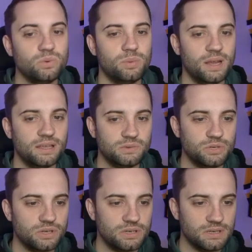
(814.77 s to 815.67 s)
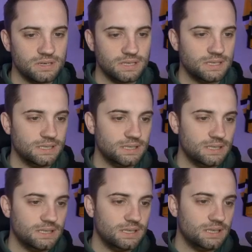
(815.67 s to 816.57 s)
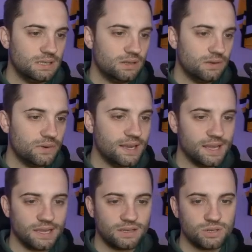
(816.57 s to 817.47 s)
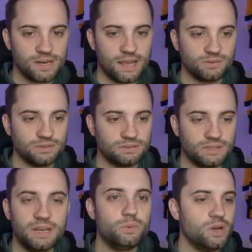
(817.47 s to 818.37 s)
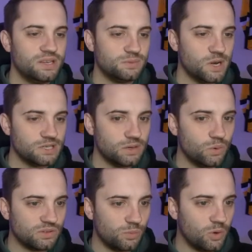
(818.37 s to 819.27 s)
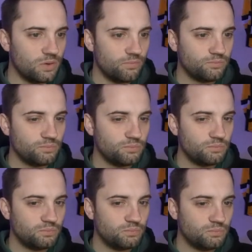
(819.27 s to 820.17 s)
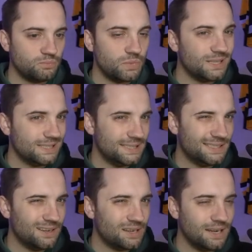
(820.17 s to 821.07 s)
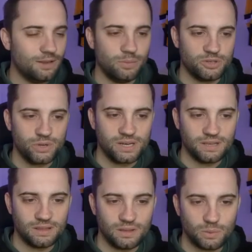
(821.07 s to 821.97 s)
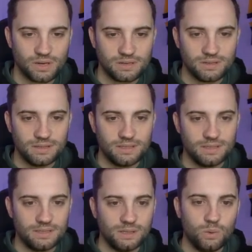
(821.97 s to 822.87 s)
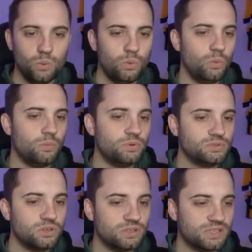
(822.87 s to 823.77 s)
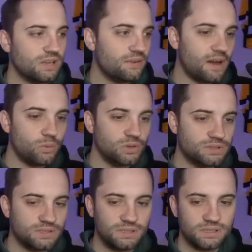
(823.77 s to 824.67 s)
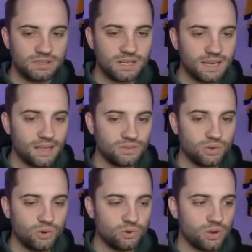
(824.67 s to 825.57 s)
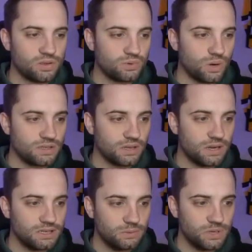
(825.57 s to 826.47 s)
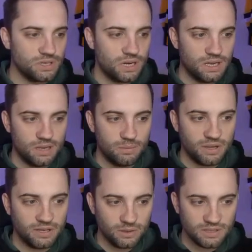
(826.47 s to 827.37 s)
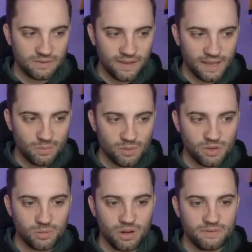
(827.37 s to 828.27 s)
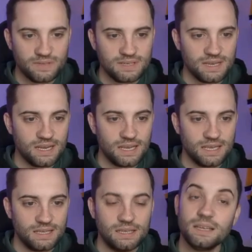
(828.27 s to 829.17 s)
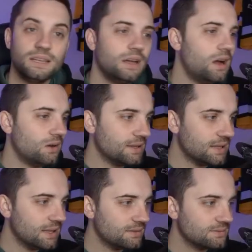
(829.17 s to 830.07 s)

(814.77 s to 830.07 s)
the players we should have done. Free kick, Johnny Howson. Can he work his magic once more? It's looking a little bit trickier than the other one. Ooh, pulls a good save out of Woods. Going to get us a corner on this right side, which, by the looks of it, he might be coming over to take. Ah, look at that.